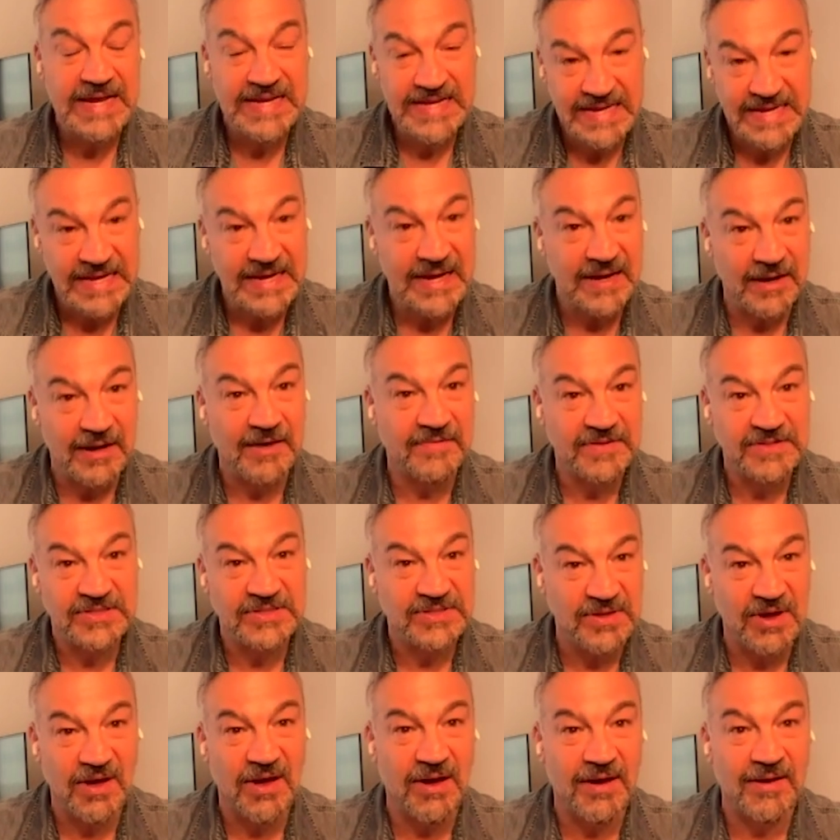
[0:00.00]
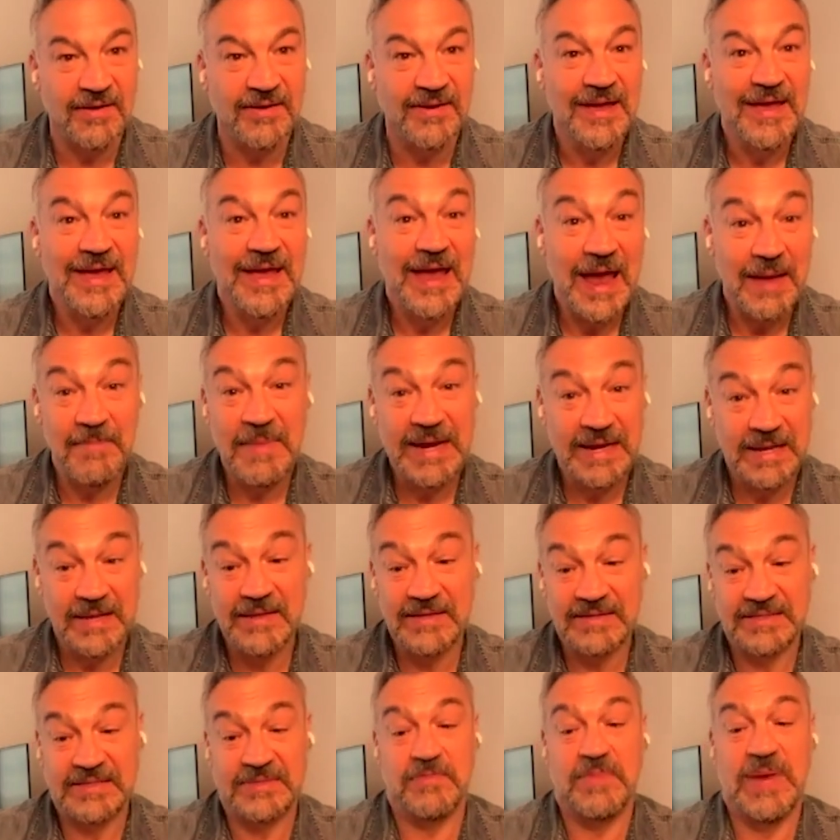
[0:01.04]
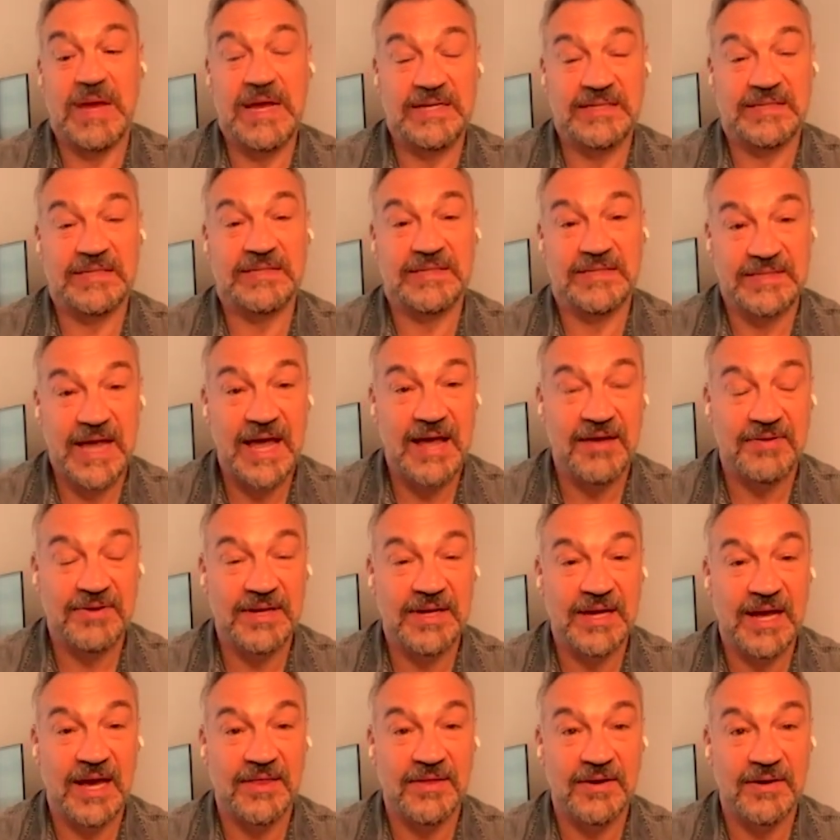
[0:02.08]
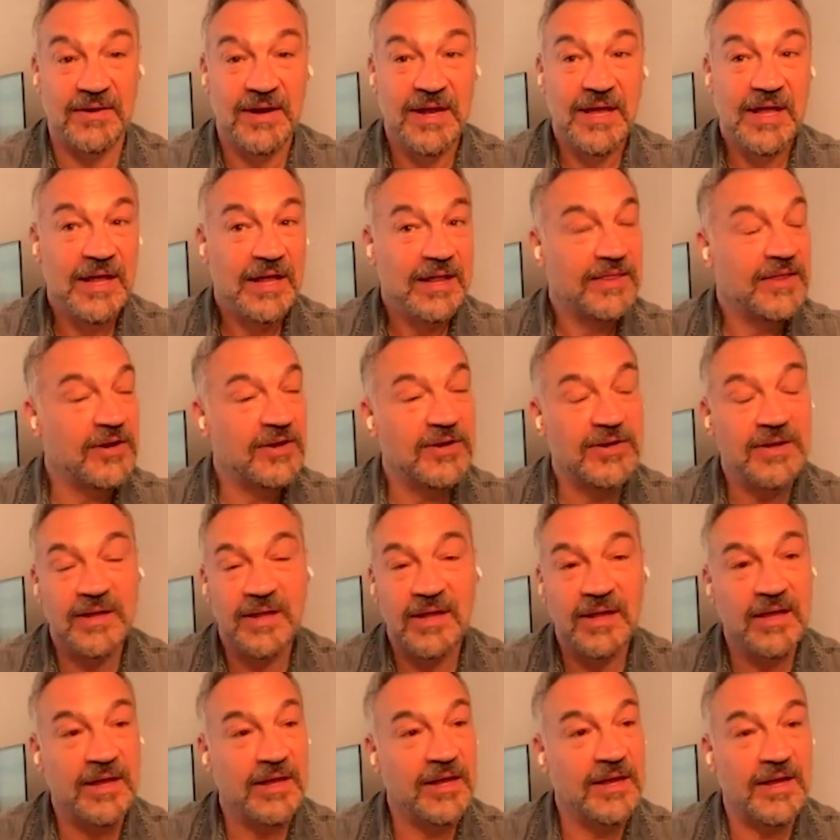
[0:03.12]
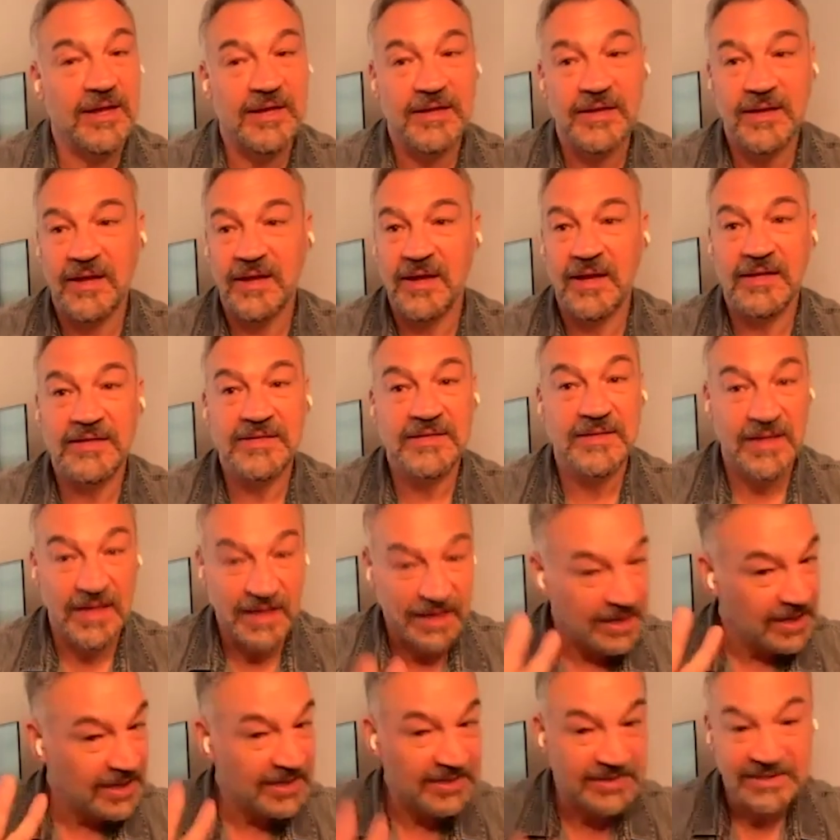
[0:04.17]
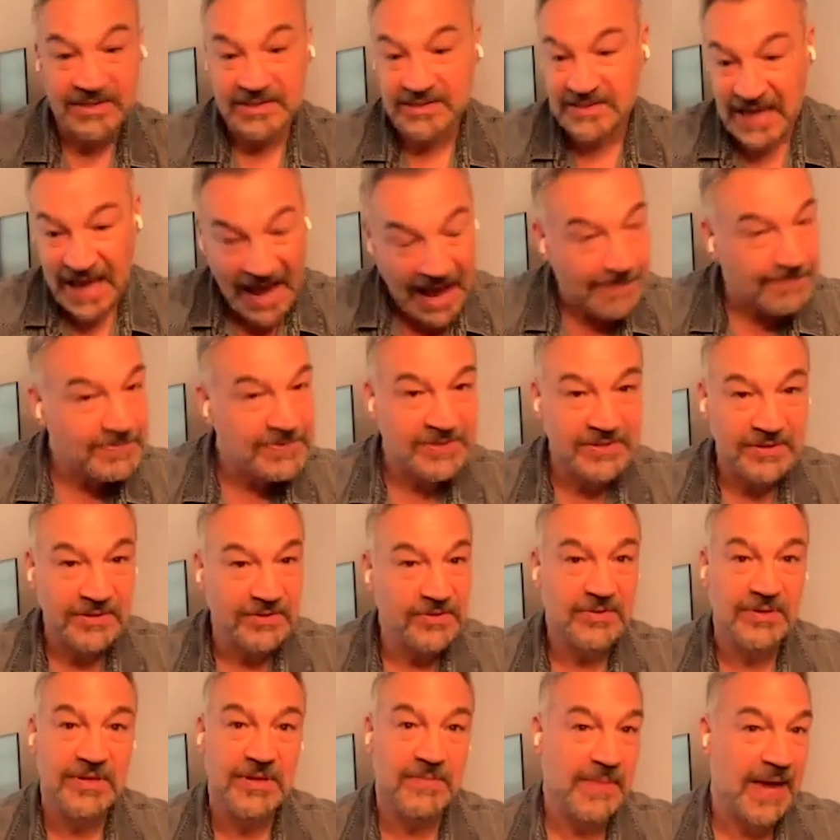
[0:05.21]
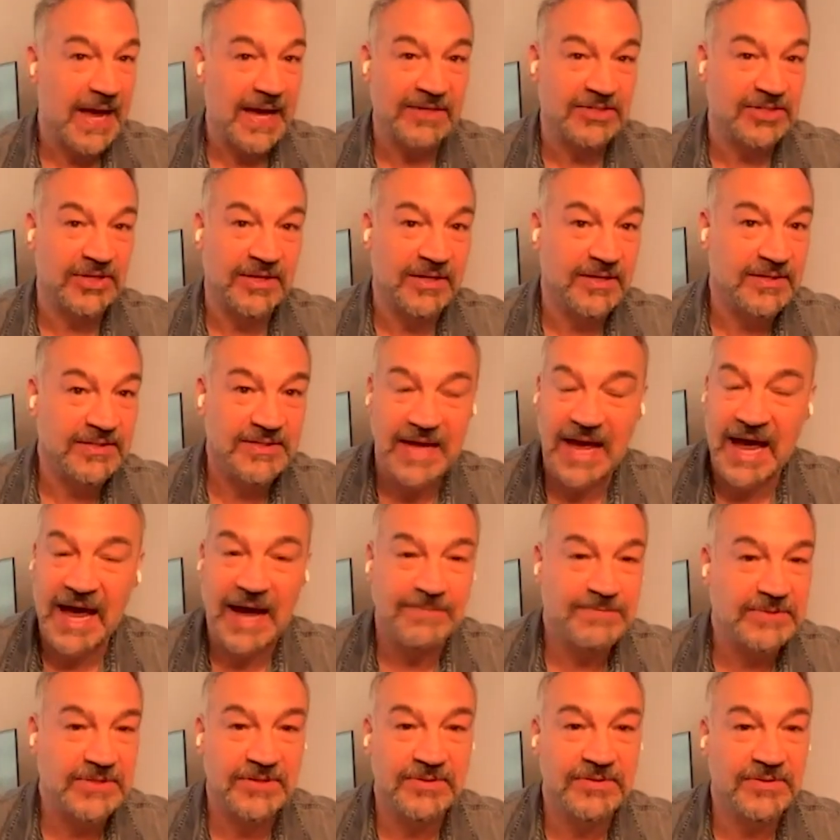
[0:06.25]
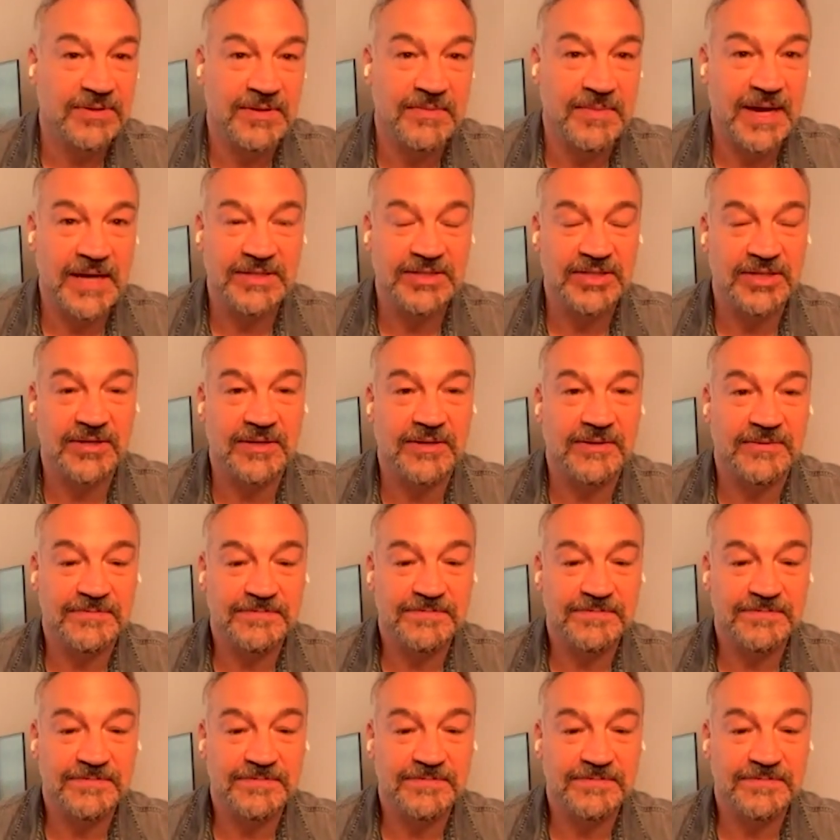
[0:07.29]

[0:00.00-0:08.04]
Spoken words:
idea of a song, and making this amazing sound together. There, it is. It's absolutely magic. It's absolutely magic.